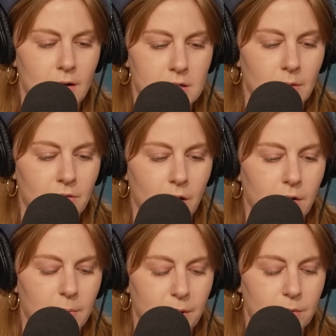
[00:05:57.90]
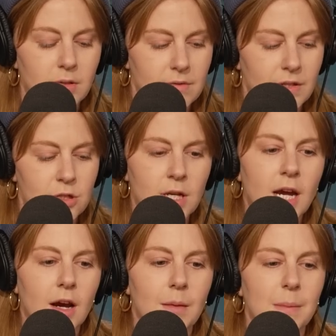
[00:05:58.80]
to involve components of
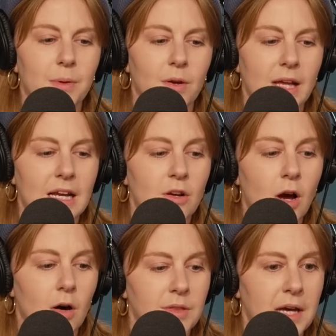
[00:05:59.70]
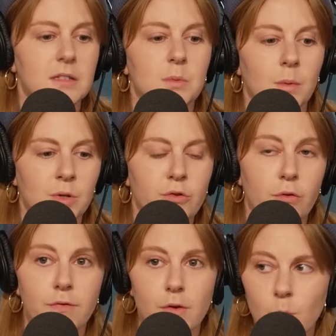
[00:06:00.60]
engineering, people are no, that's what we do
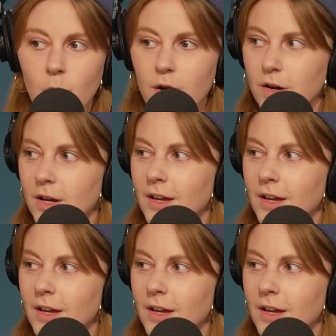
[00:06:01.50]
for work.